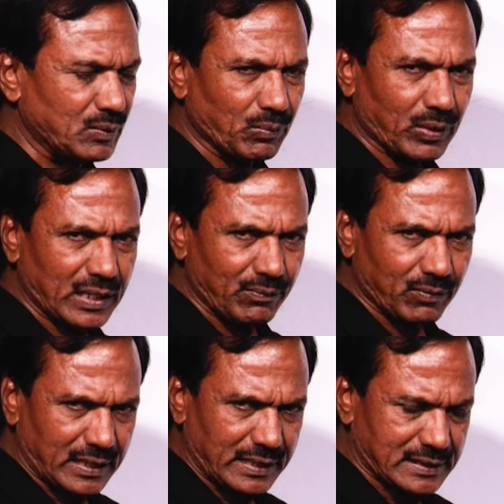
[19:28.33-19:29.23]
only
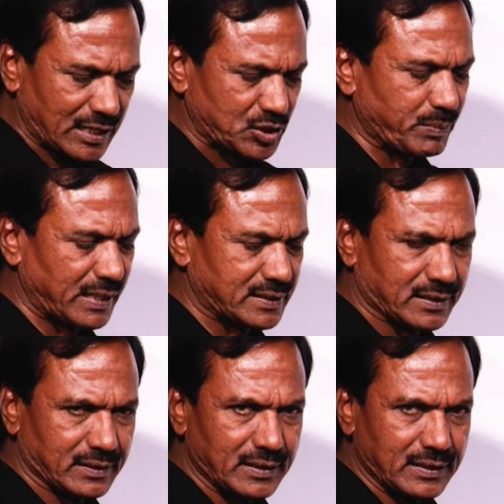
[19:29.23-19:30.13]
one is expressed,
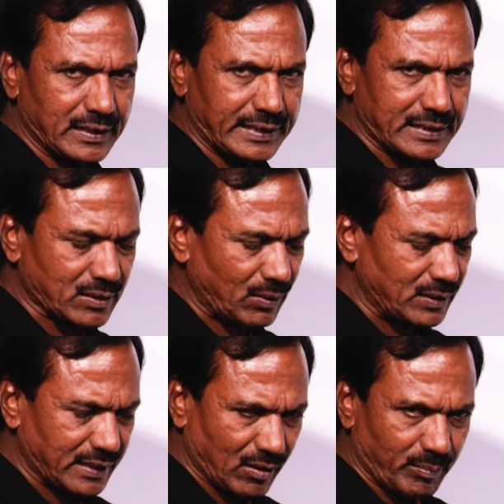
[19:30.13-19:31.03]
it is
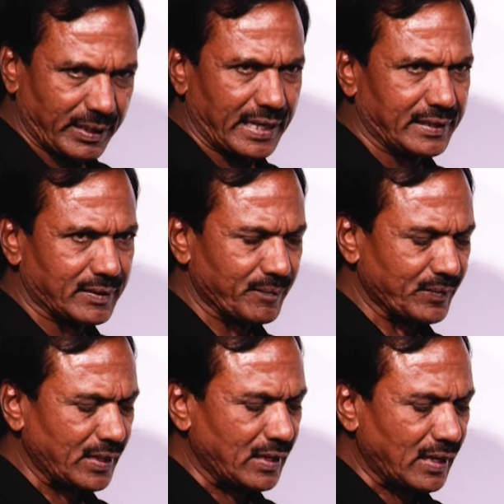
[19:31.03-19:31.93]
called dominant.
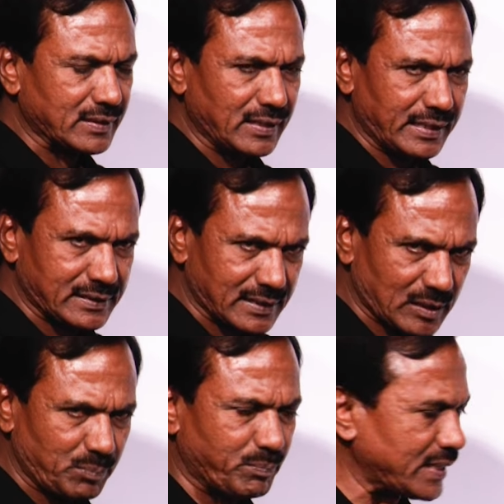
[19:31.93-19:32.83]
Other is
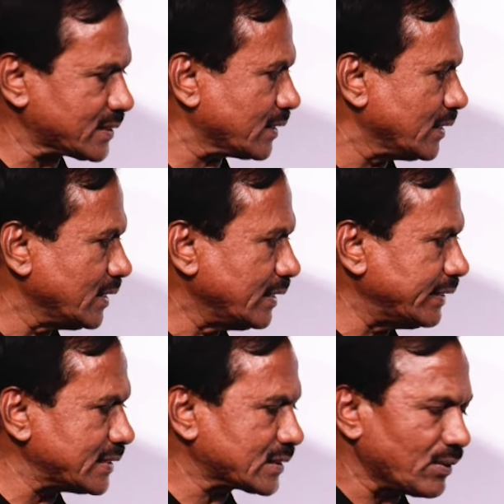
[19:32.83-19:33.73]
suppressed,
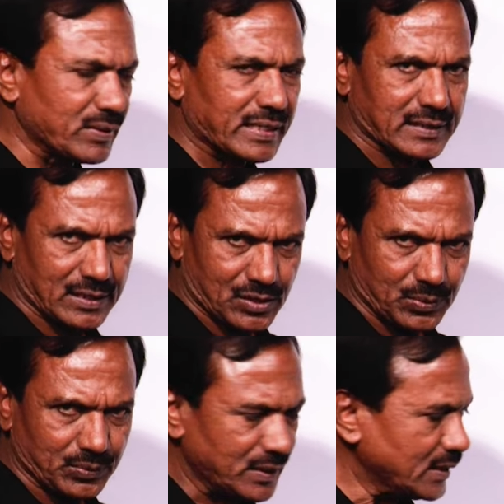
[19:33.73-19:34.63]
it is called
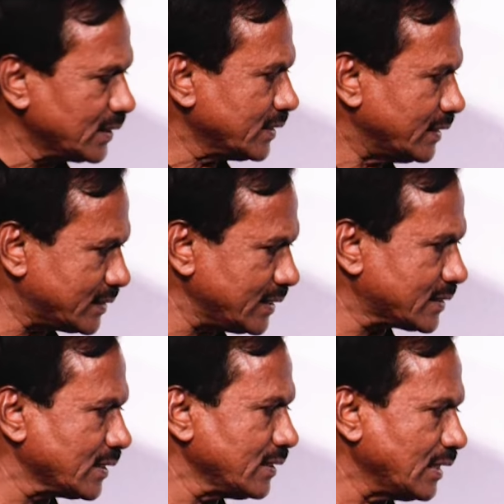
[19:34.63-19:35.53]
recessive. This is
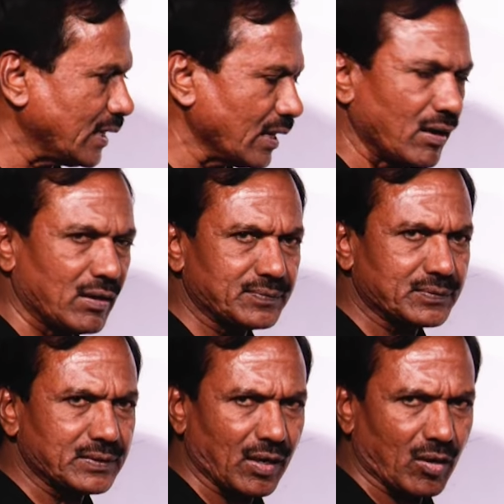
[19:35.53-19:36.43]
the law of
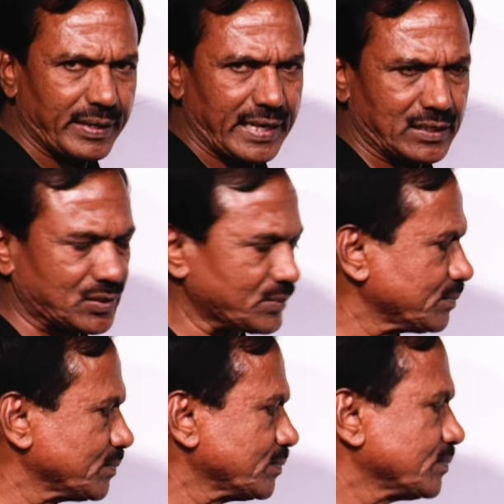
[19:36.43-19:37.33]
dominance.
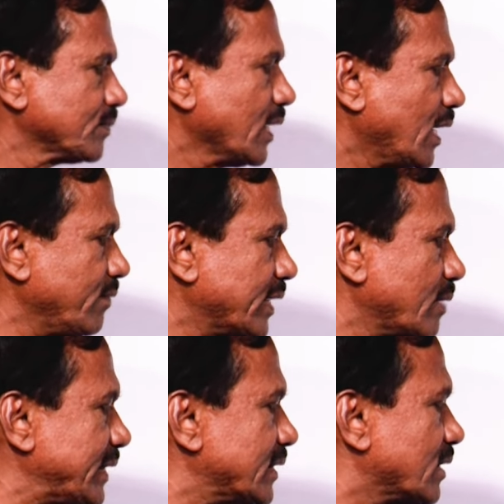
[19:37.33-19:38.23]
I will
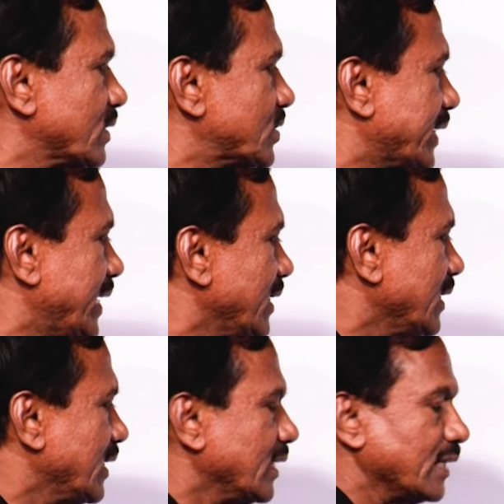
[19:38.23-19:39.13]
repeat that once again.
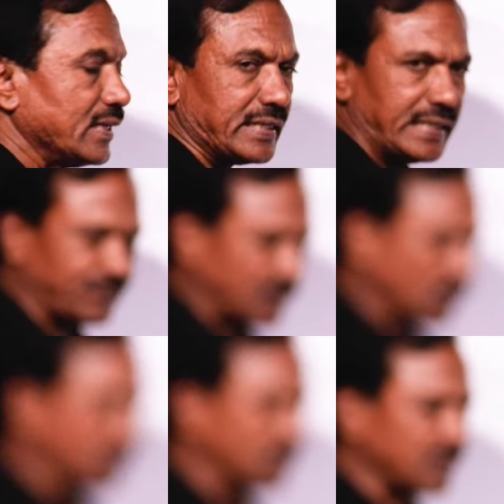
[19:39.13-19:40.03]
If
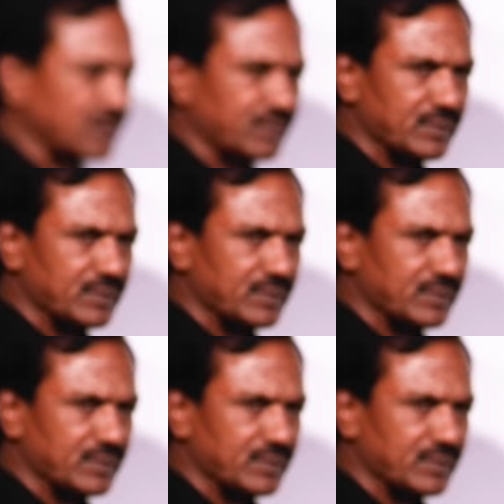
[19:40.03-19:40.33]
two